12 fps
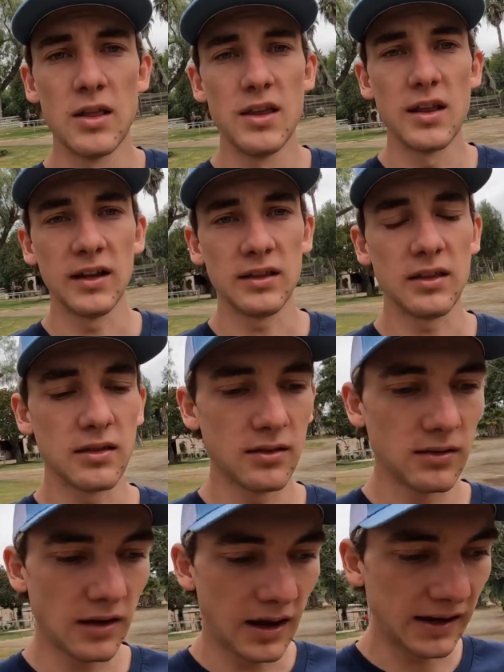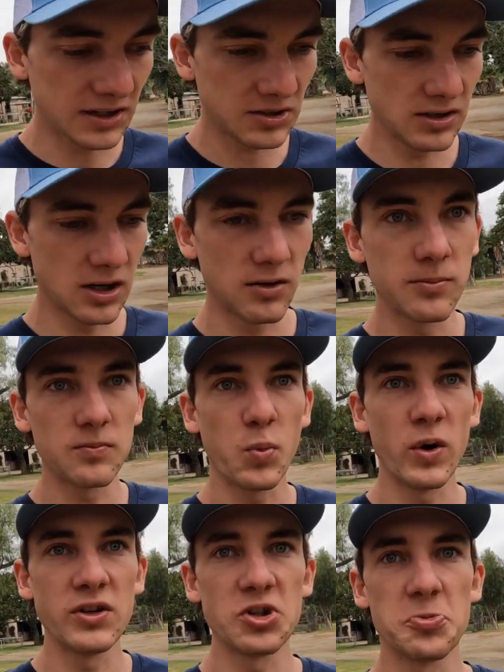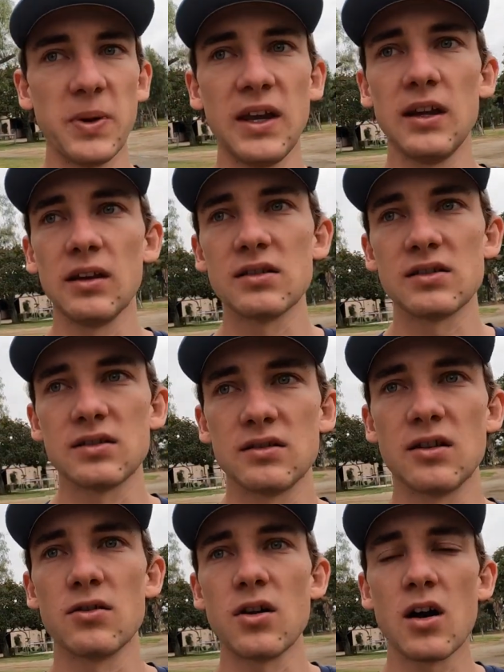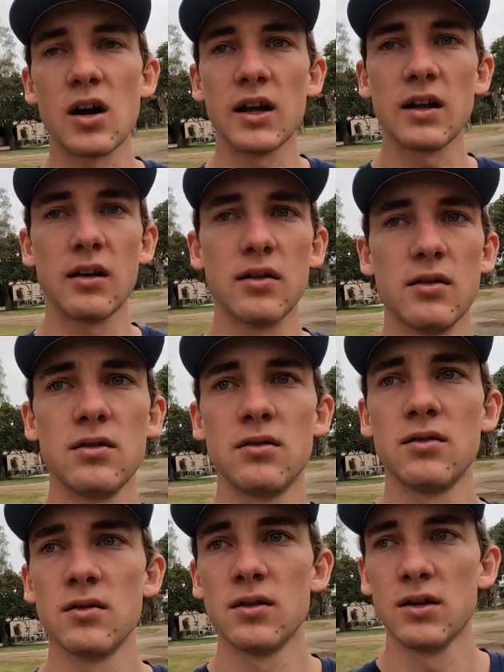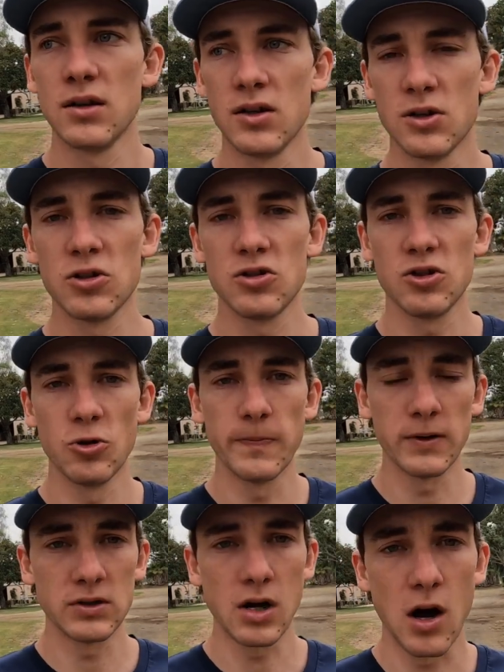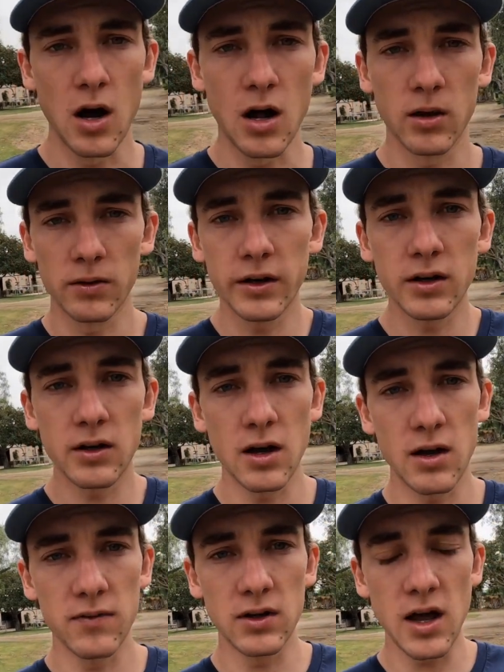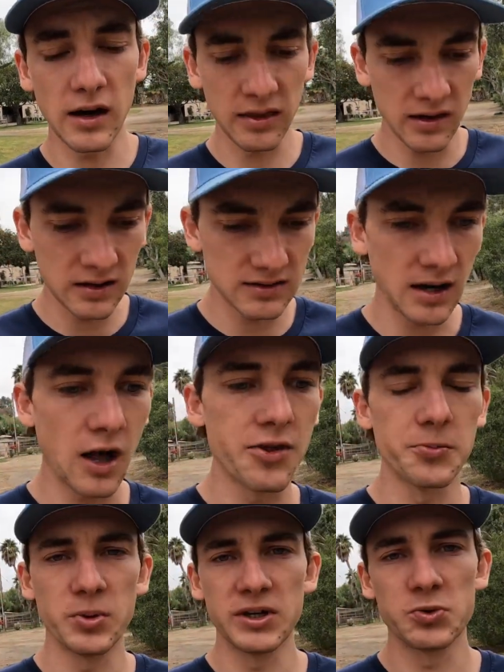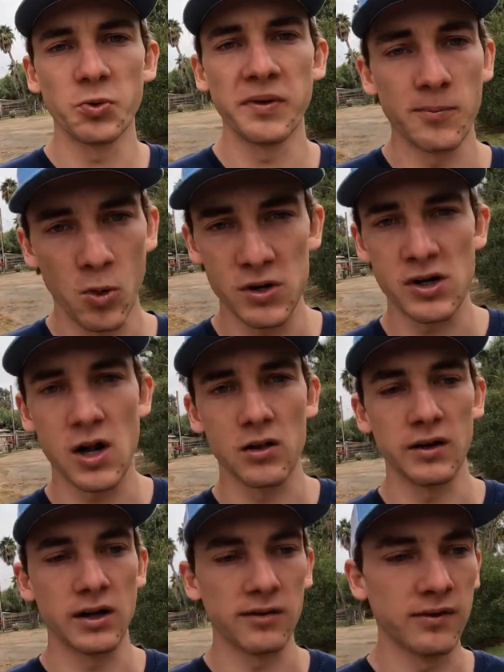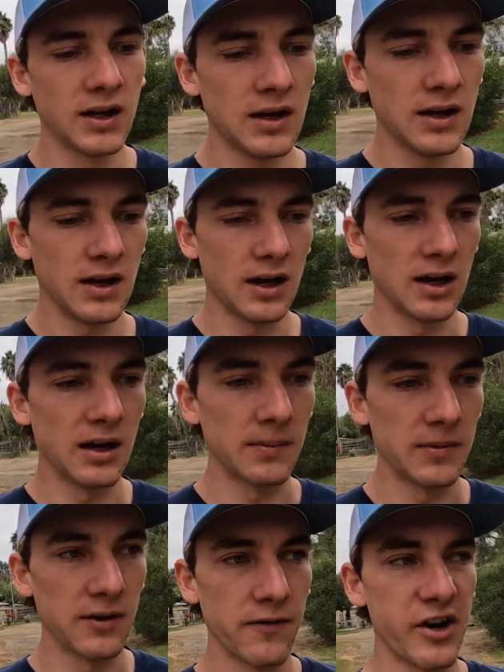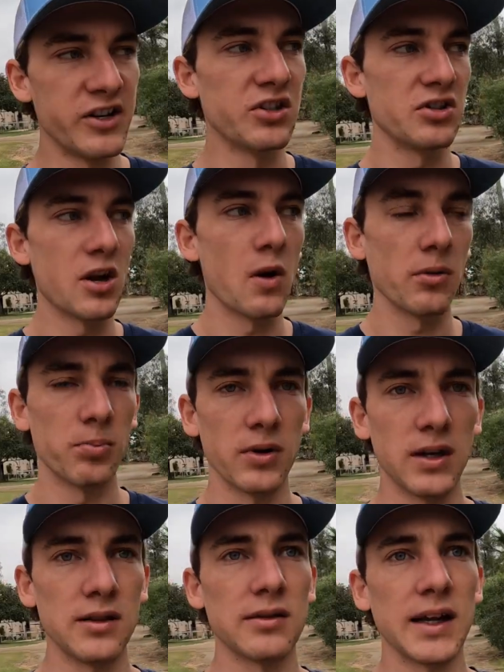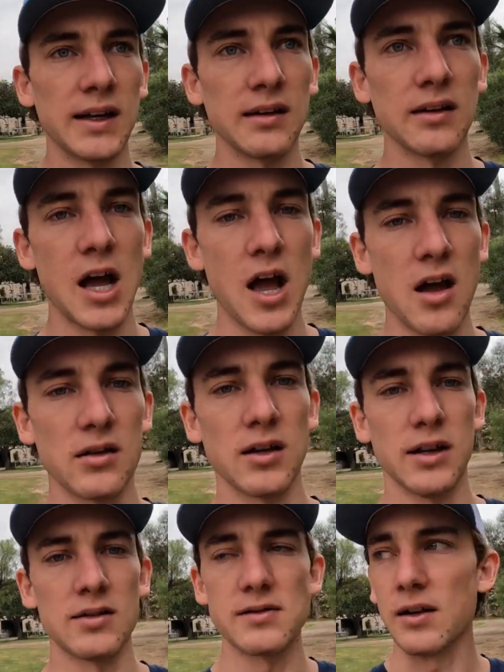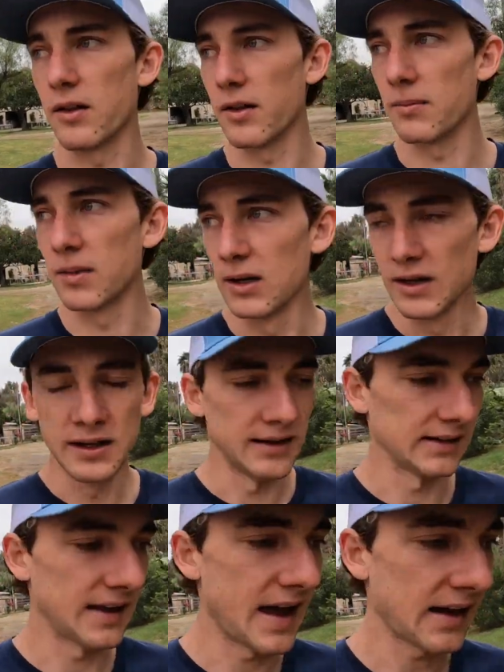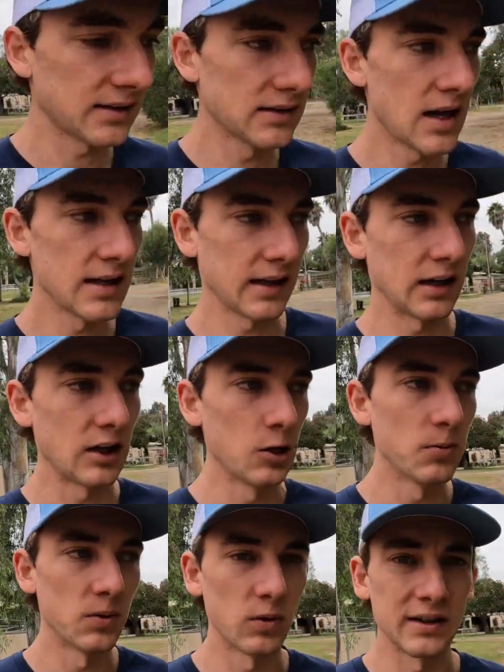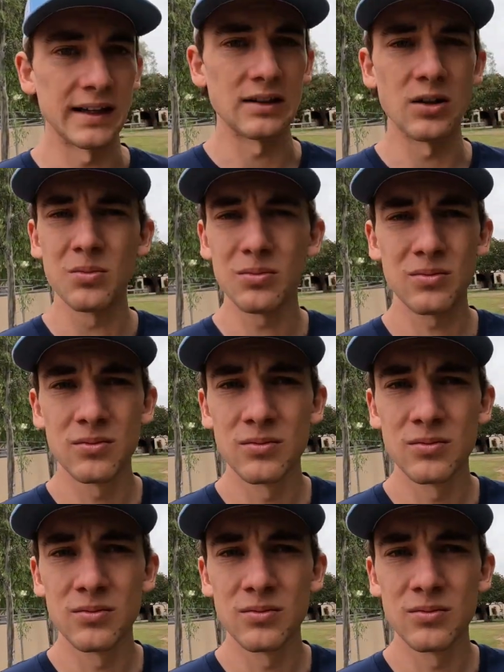the, like I guess you know point just being is they're not super tolerant of a lot of things that other breeds would be more tolerant of. Um, they're a very stoic breed. Like I, I consider them, like they act a lot like a human would. Like don't,